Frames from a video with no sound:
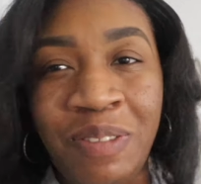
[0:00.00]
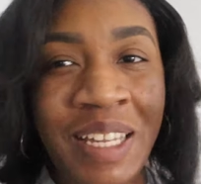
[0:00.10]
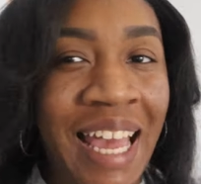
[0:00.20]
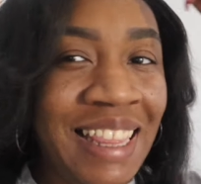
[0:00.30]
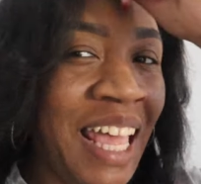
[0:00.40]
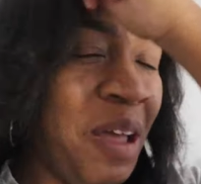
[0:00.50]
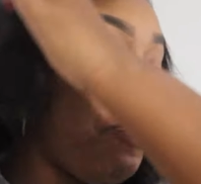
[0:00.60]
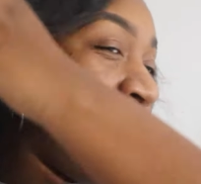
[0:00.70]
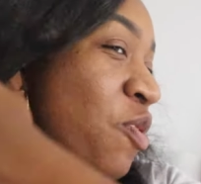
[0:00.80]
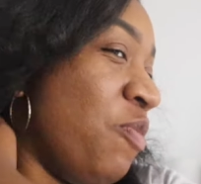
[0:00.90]
we got
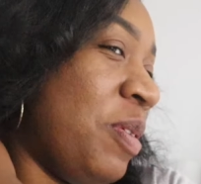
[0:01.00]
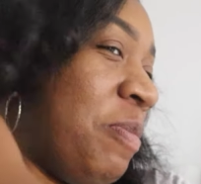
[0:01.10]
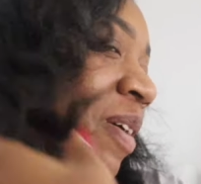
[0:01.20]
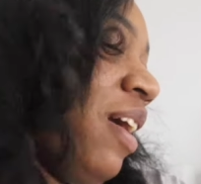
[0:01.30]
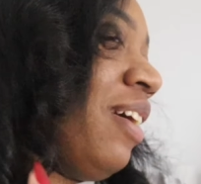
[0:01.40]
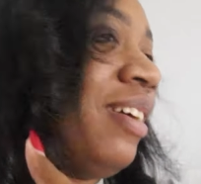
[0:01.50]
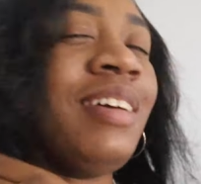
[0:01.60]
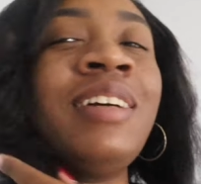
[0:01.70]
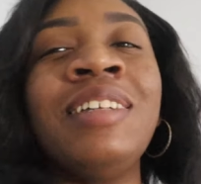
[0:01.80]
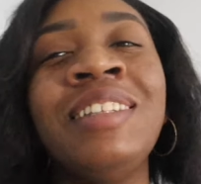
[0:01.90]
that movement back
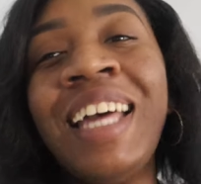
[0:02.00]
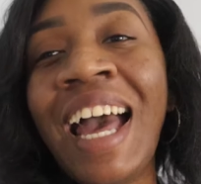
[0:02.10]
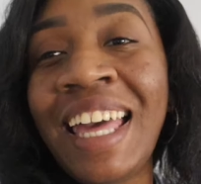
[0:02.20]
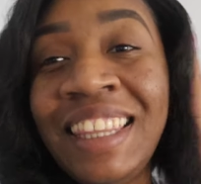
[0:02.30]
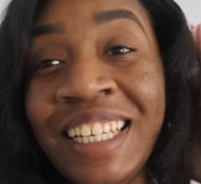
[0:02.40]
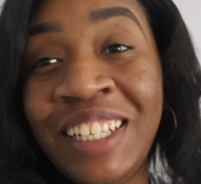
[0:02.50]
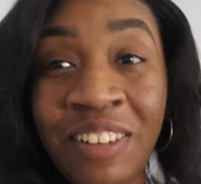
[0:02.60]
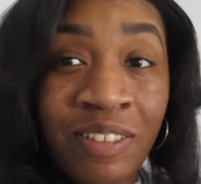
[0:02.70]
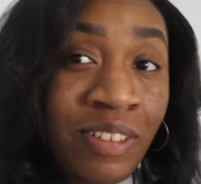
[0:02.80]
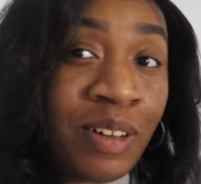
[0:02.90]
that I
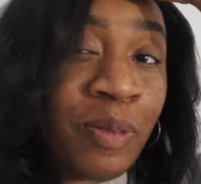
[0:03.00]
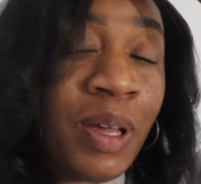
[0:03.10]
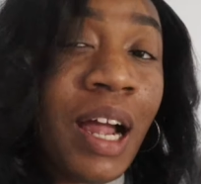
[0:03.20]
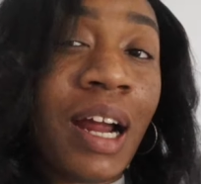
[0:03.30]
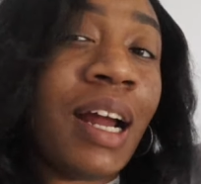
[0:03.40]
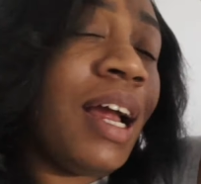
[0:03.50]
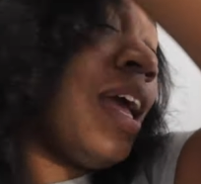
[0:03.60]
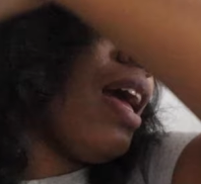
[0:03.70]
love. We are